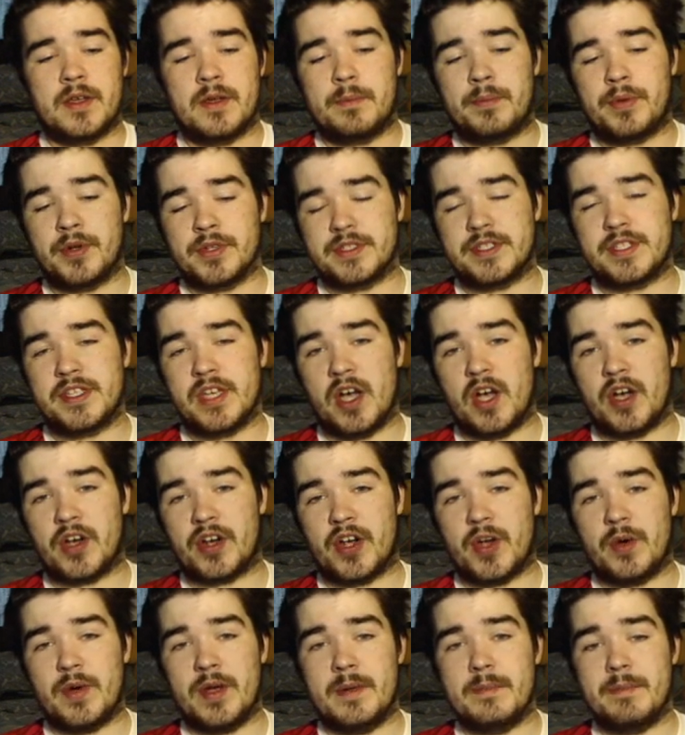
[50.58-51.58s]
put
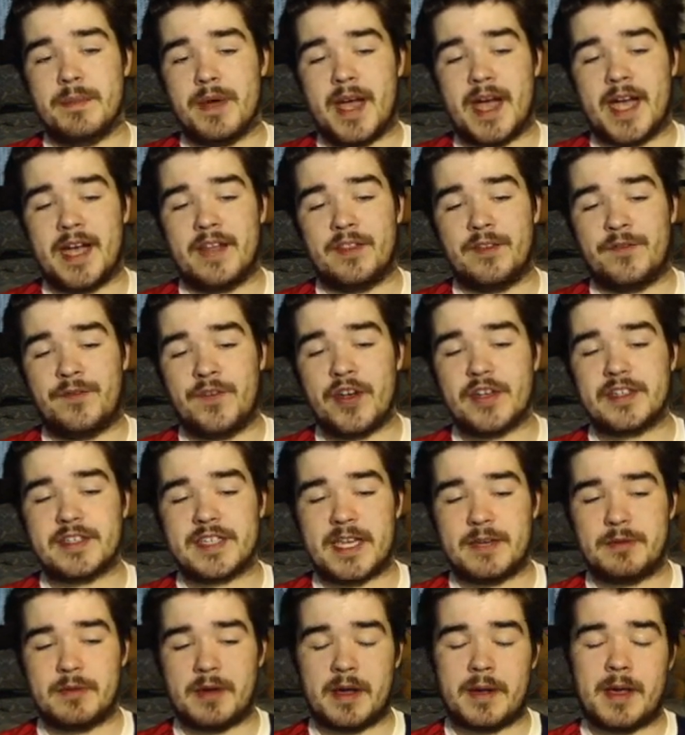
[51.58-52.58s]
Thiago in behind. The first
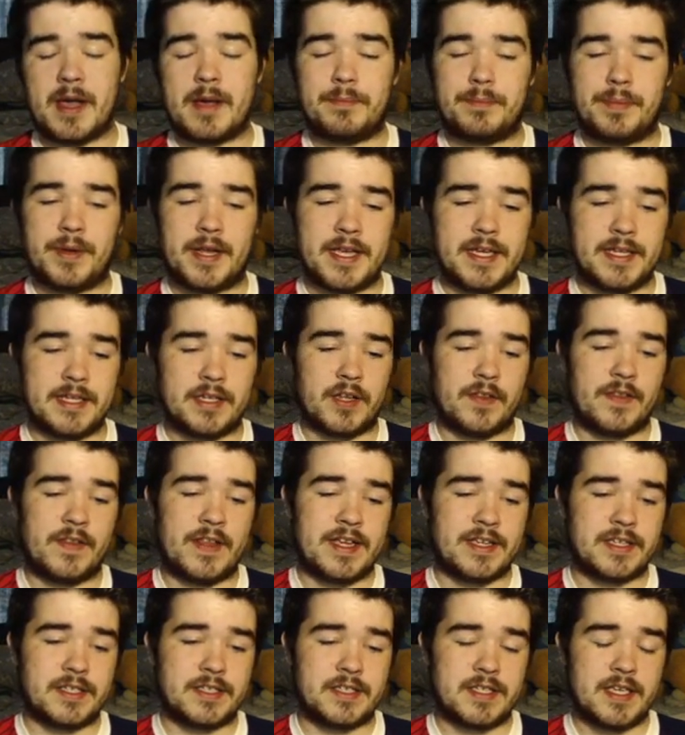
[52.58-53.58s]
game I had played on
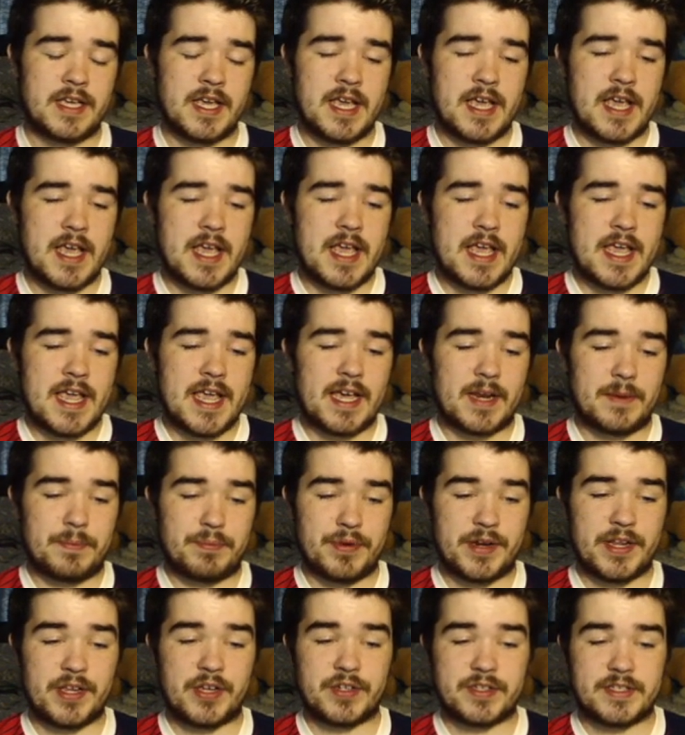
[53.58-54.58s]
this, he had a
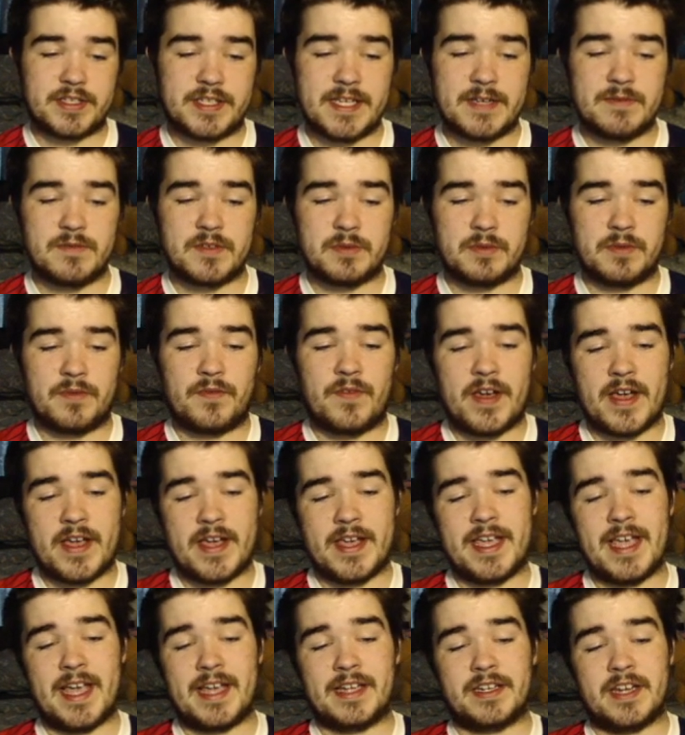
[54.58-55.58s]
pretty good team to be fair.
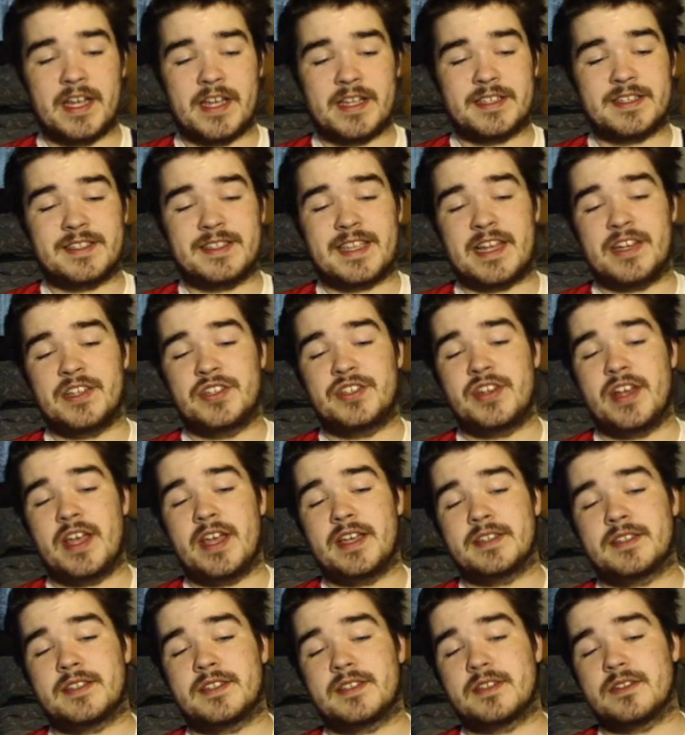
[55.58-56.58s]
He had
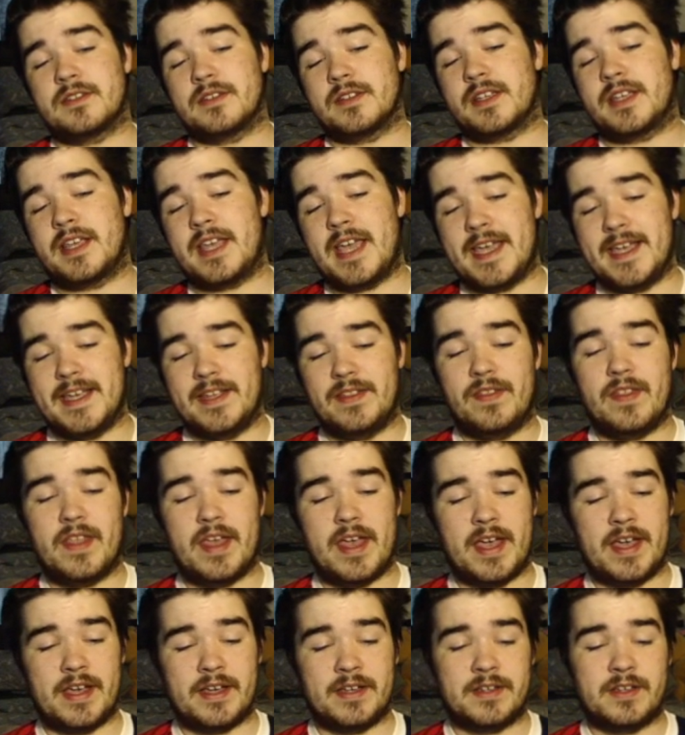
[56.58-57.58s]
Sanchez, Kane
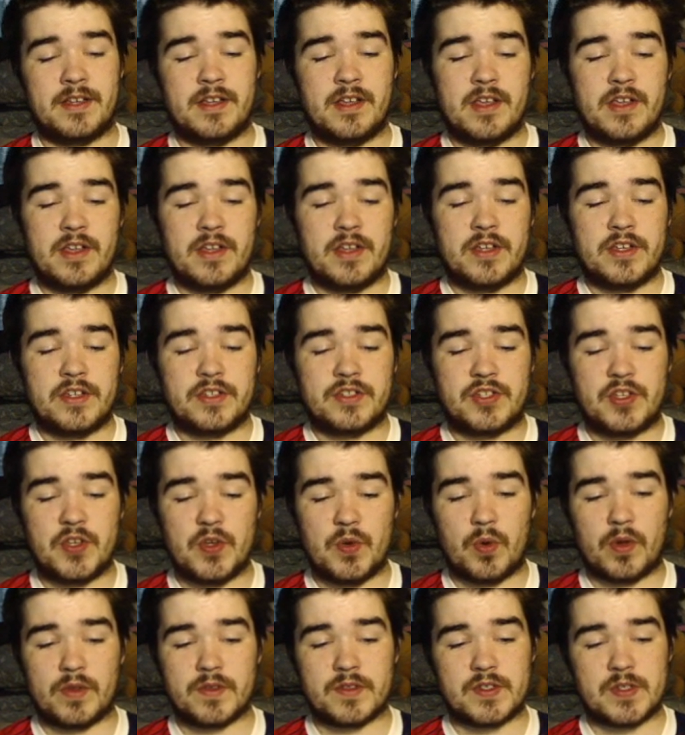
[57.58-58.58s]
there, 2
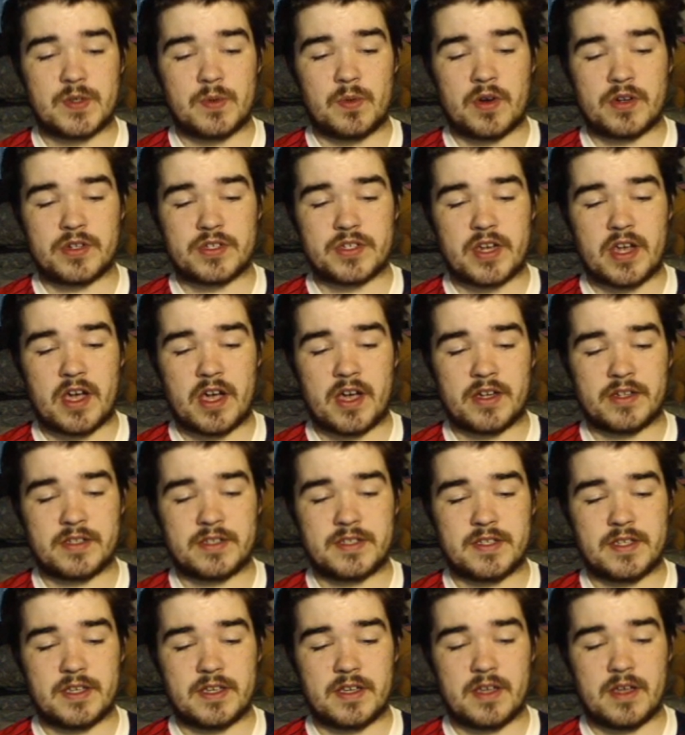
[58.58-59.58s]
ones to watch
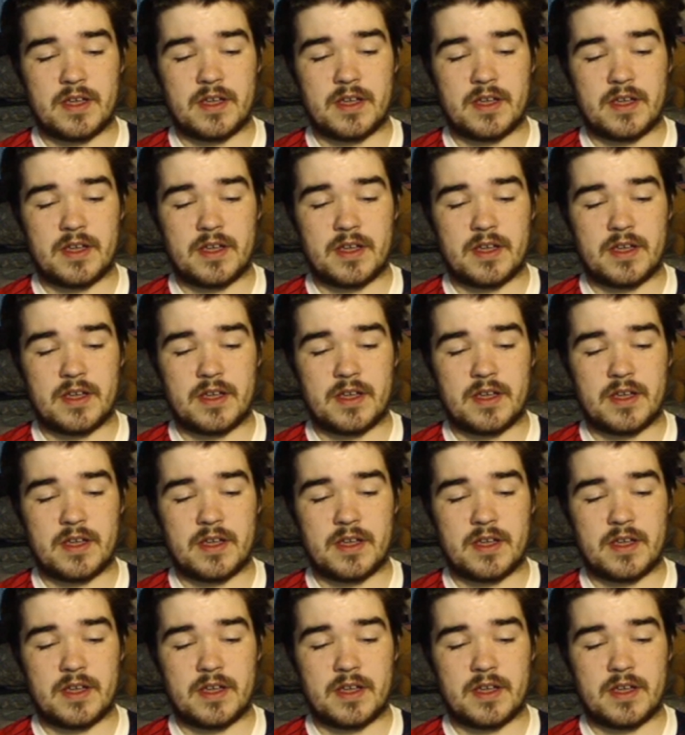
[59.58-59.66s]
cards,